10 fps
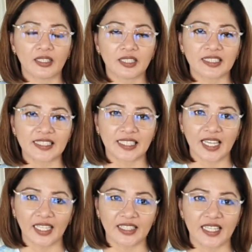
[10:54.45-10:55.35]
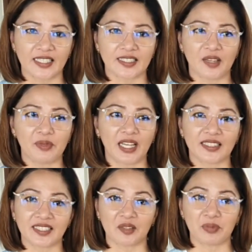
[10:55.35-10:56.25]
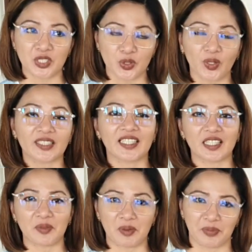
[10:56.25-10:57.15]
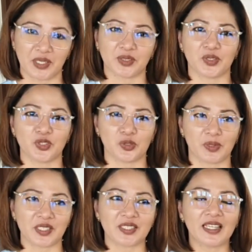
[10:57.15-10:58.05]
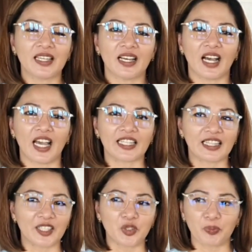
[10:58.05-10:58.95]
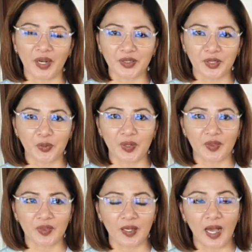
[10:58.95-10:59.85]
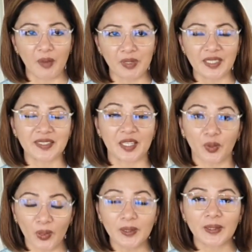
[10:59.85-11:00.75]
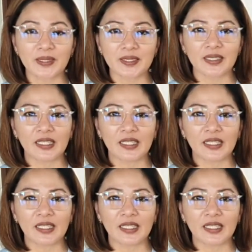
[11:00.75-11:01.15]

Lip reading: nasaysaya at ikastaming agserbisyo kadagiti members, consumers. I'd like to partner with amin nga stakeholders,